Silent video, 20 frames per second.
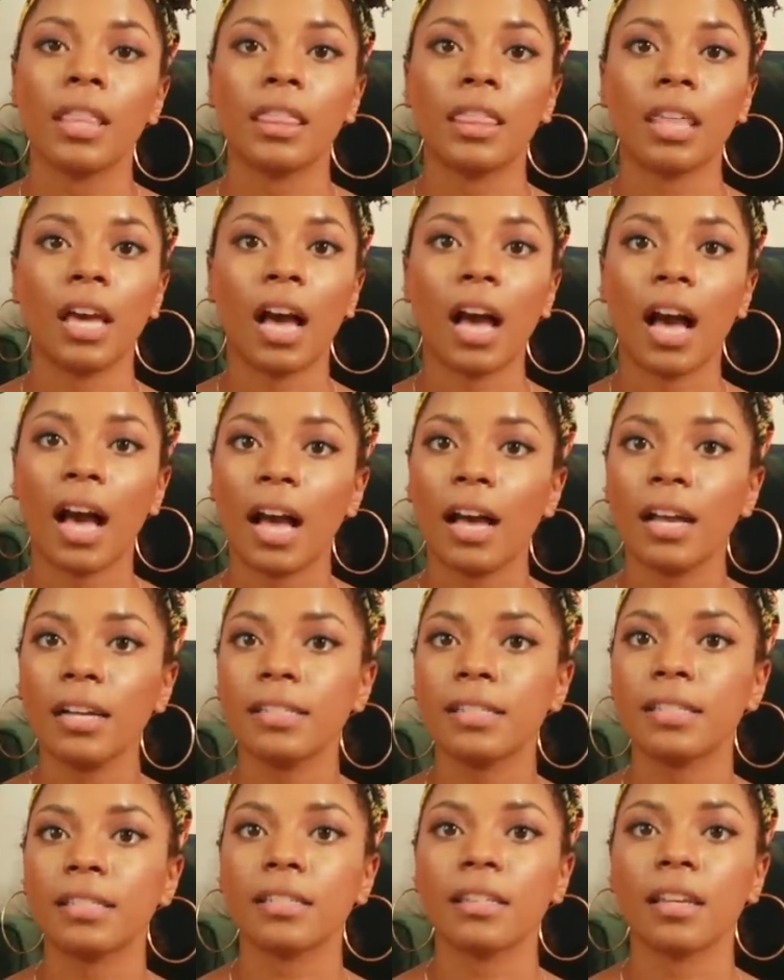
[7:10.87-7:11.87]
the
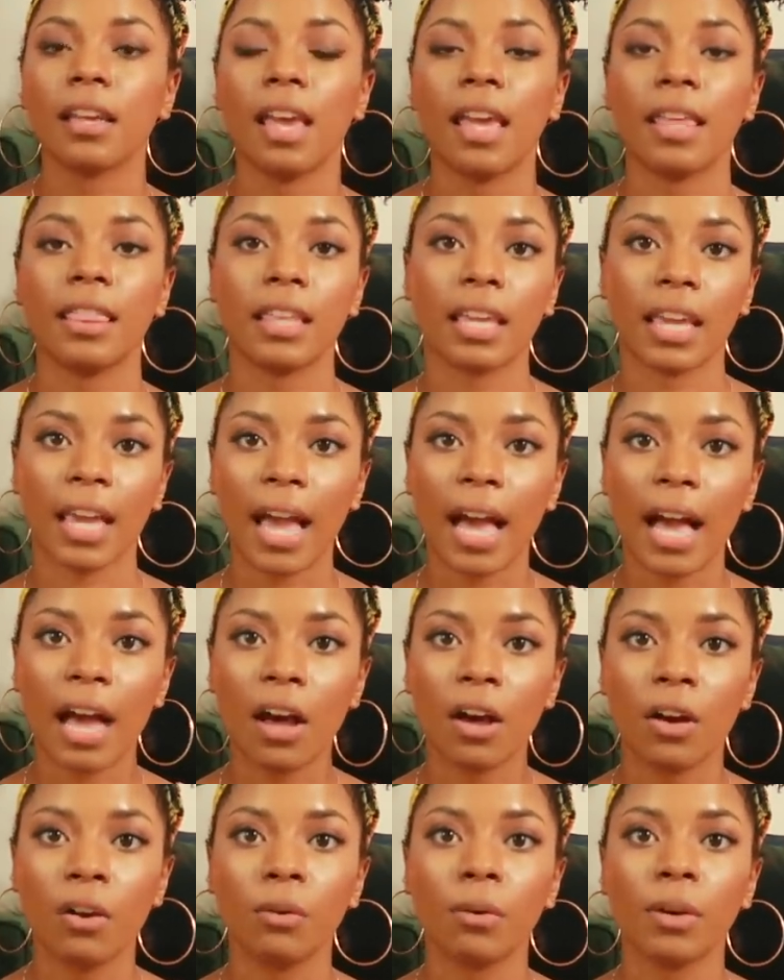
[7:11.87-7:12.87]
ox and the
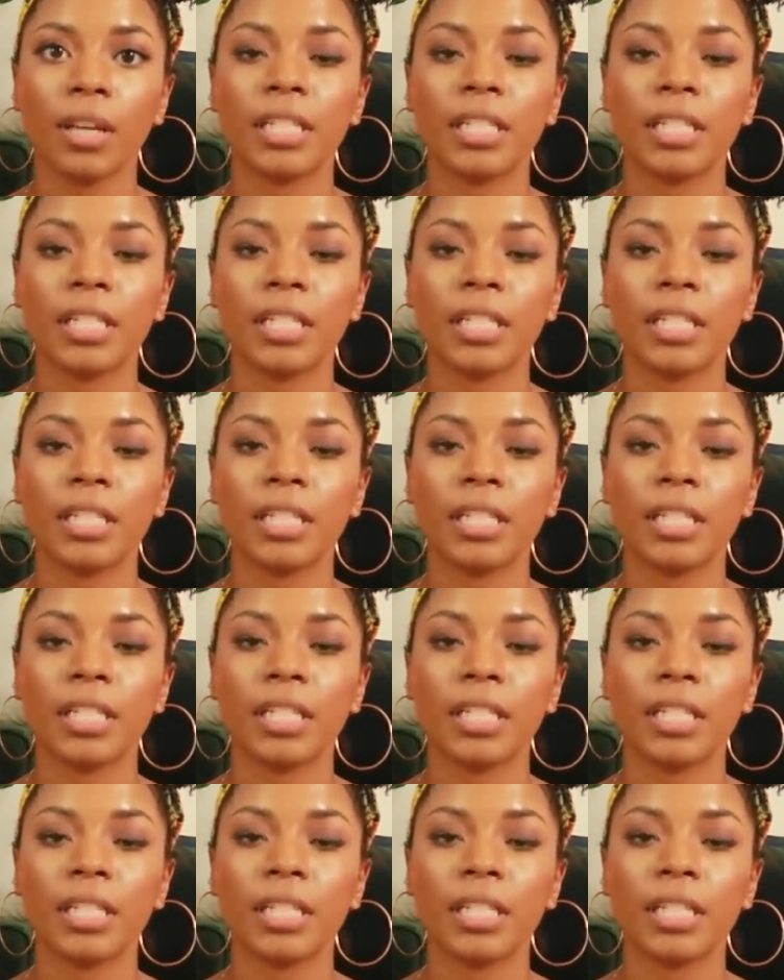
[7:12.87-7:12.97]
cow